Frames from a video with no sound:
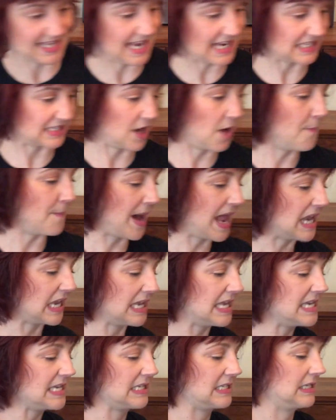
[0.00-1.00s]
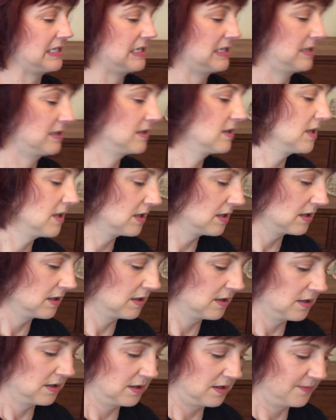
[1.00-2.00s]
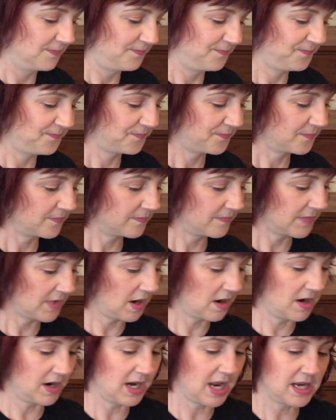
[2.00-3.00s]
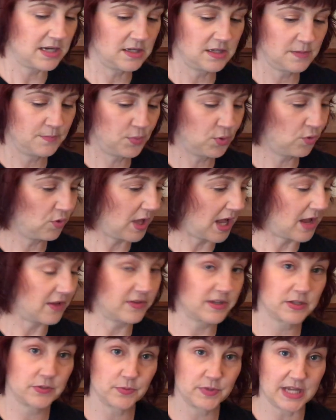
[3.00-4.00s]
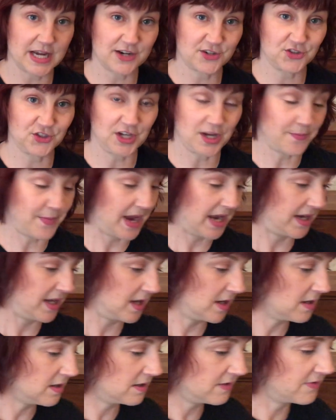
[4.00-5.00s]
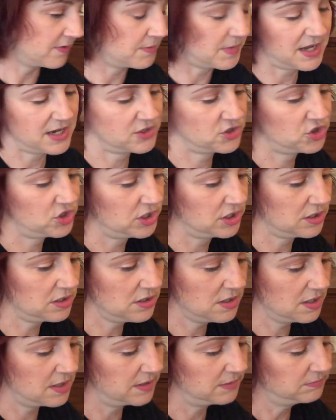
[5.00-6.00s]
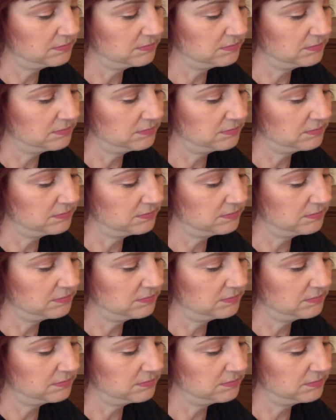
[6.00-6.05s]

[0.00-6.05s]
next on my list? All right, I did pull out, this was actually a Mania from last year.